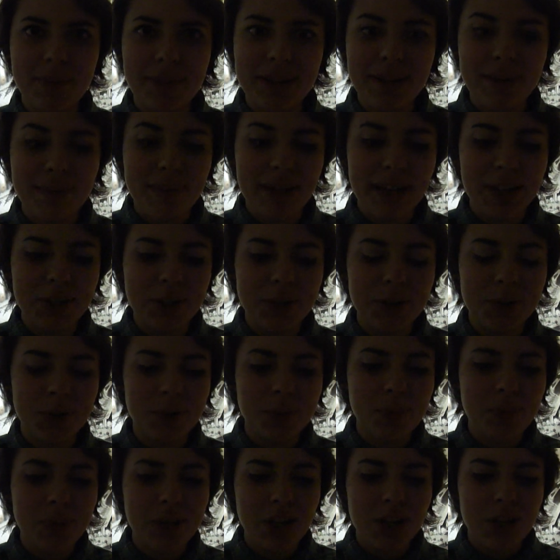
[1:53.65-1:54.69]
Minutemen
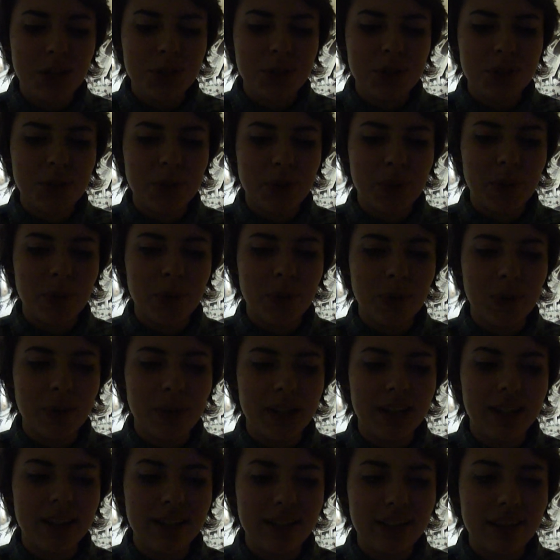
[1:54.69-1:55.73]
group, so
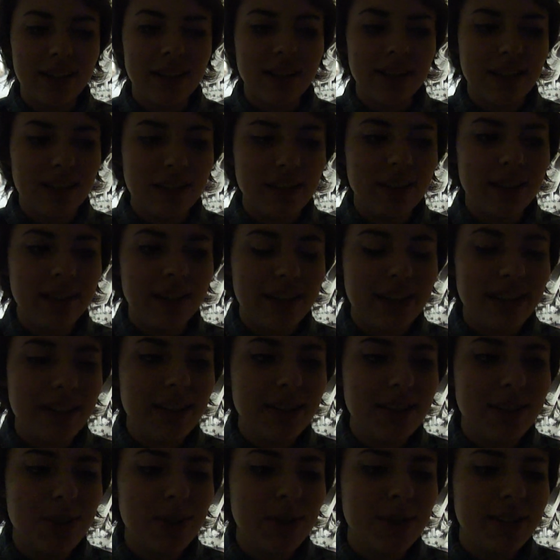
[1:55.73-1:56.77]
you
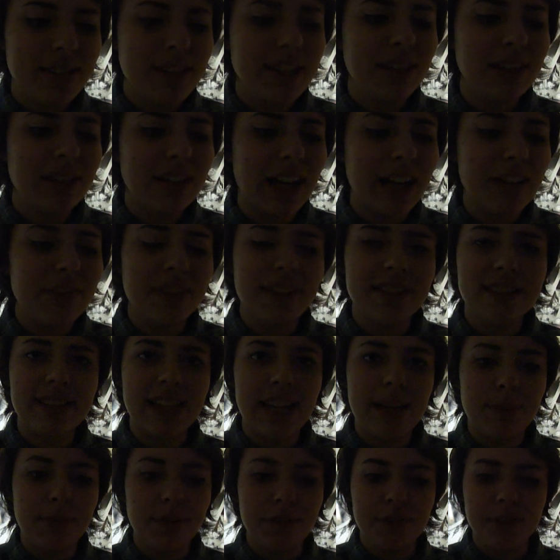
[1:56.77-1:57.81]
see a lot of
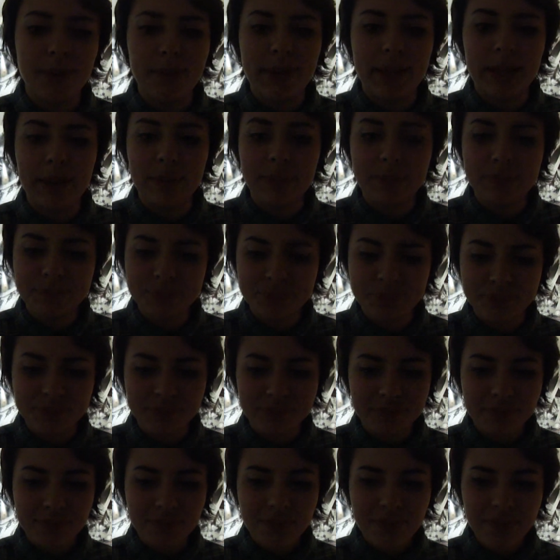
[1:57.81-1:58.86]
excitement from him.
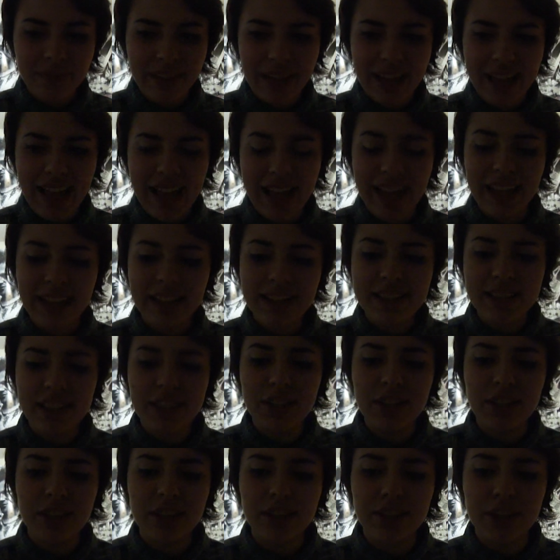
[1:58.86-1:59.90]
And in
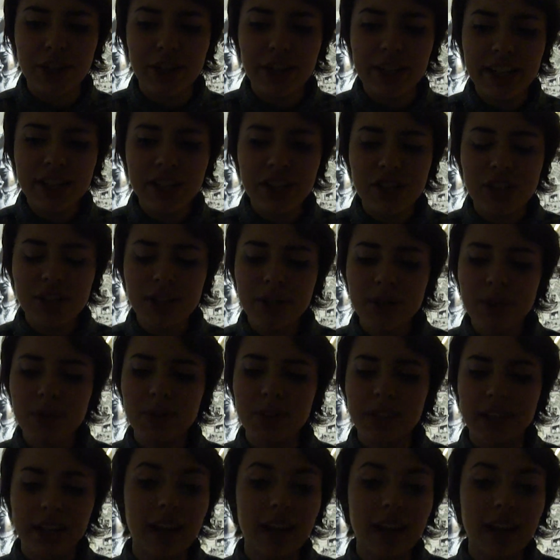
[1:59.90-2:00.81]
the 3rd issue, the